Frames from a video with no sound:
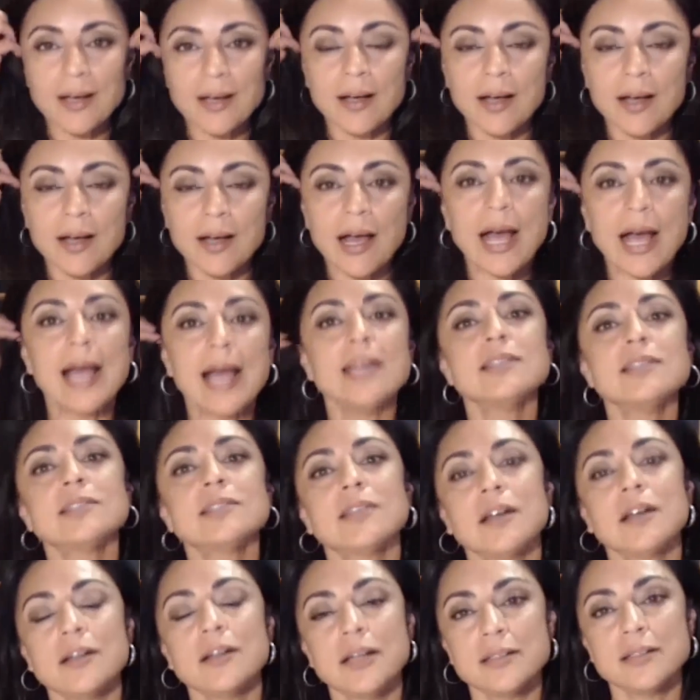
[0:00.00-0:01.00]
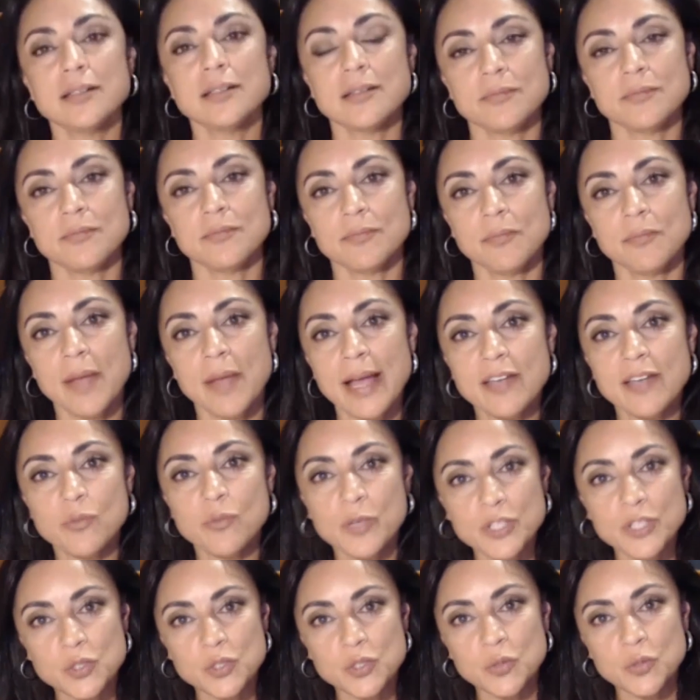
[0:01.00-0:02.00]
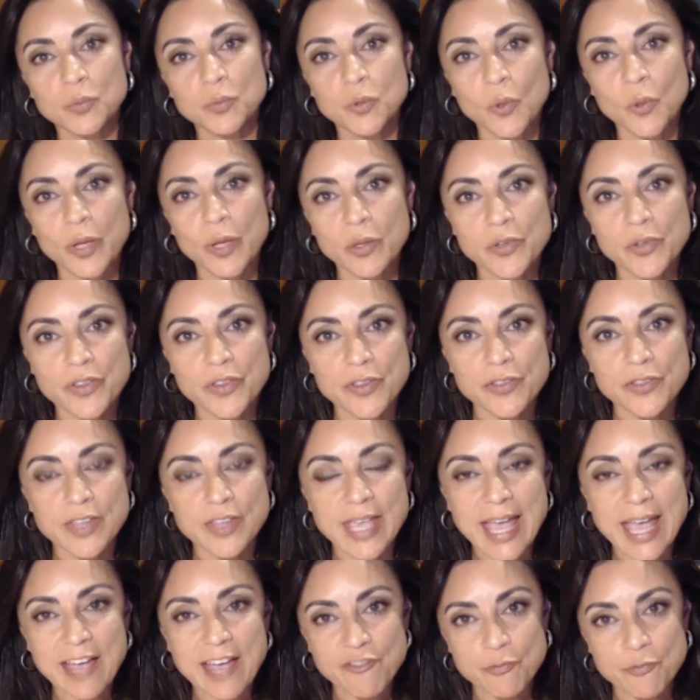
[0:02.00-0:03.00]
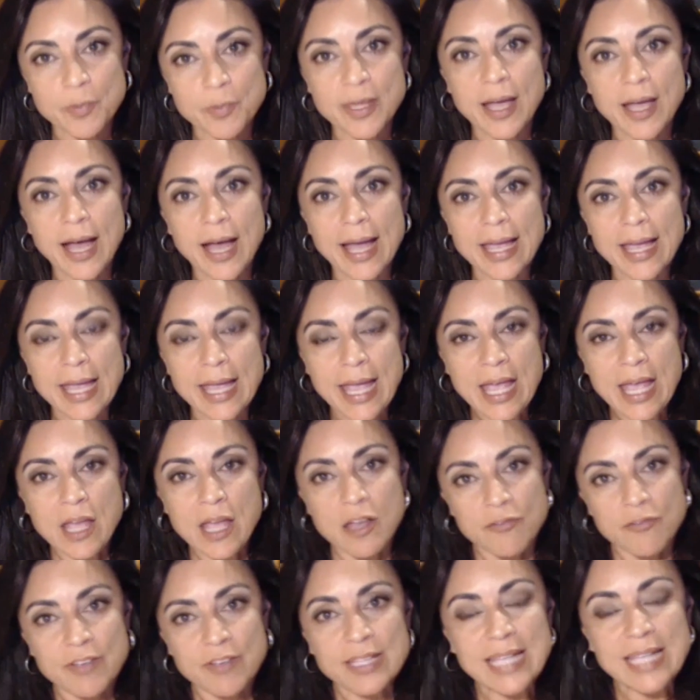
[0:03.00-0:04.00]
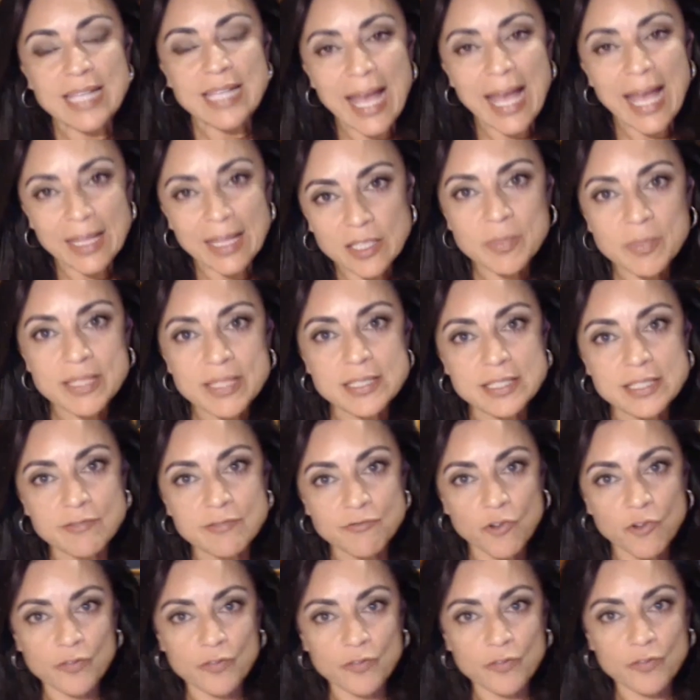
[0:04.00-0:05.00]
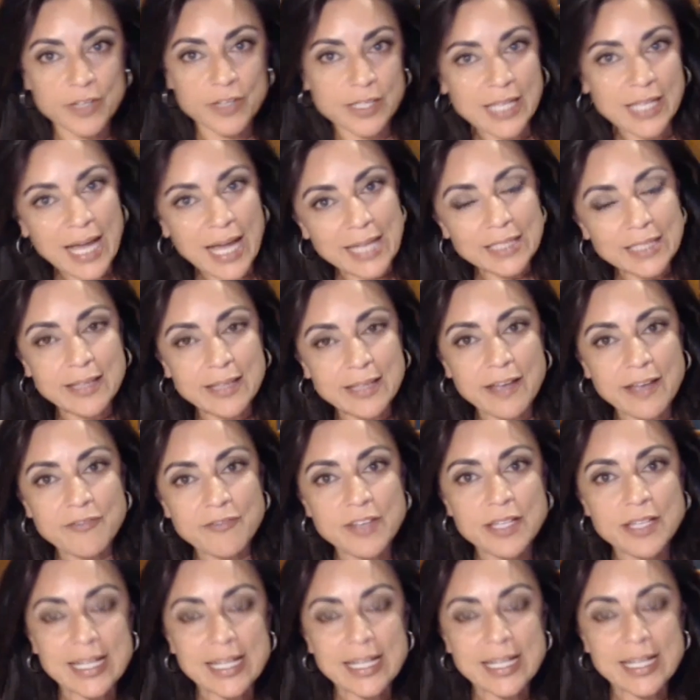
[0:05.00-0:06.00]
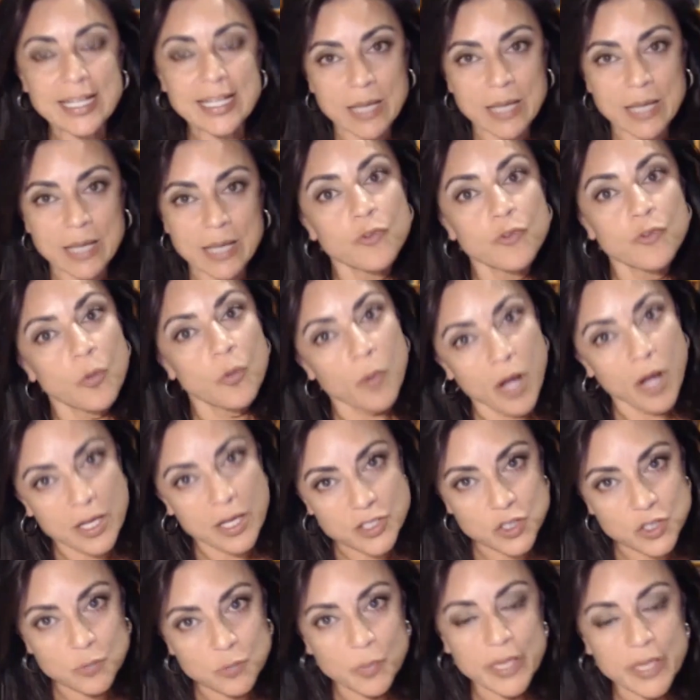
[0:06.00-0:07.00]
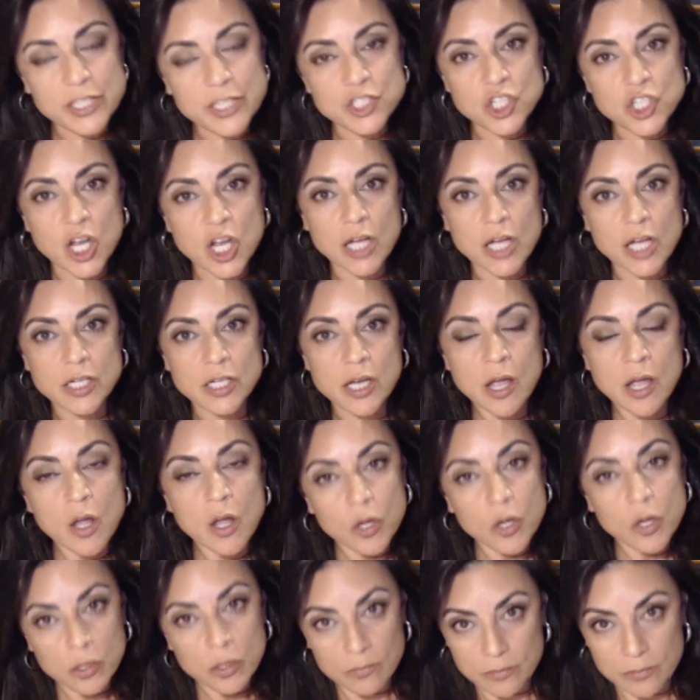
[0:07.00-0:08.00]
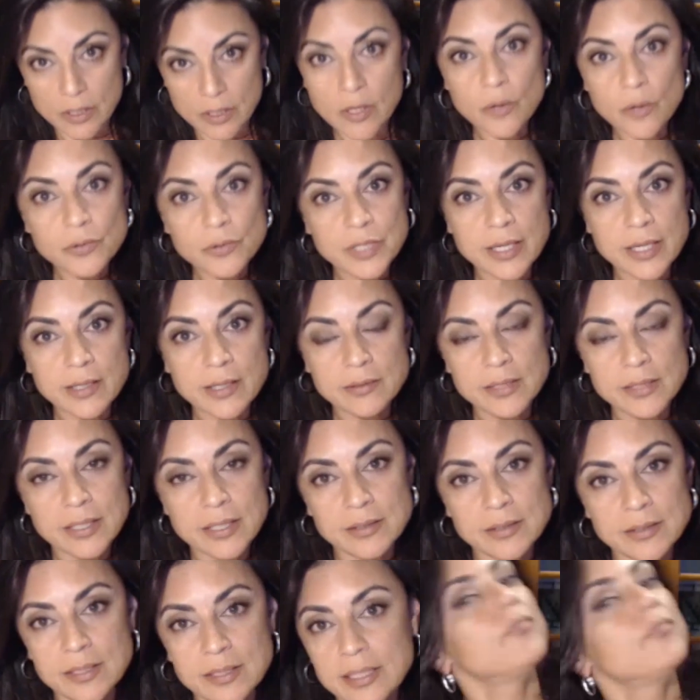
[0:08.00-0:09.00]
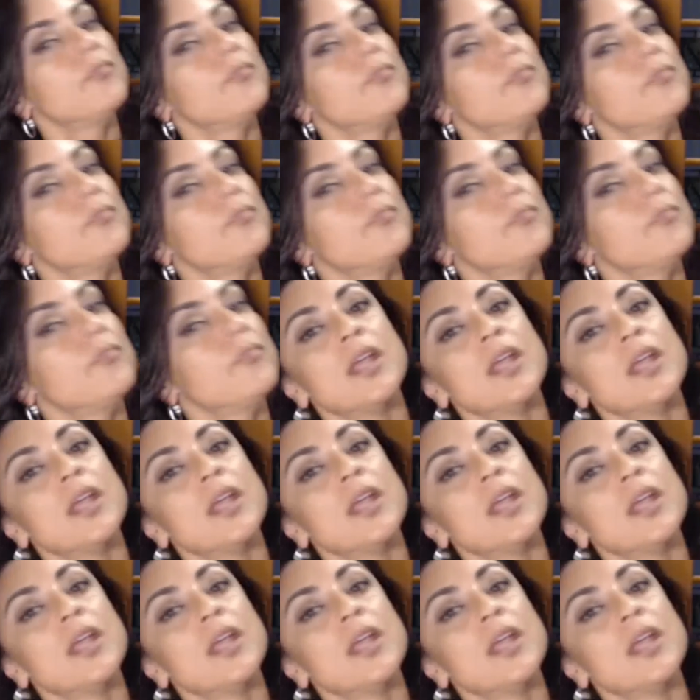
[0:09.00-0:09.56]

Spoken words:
I started my whistleblowing within the FBI with elements involved in 9/11 that came from Azerbaijan, you know, the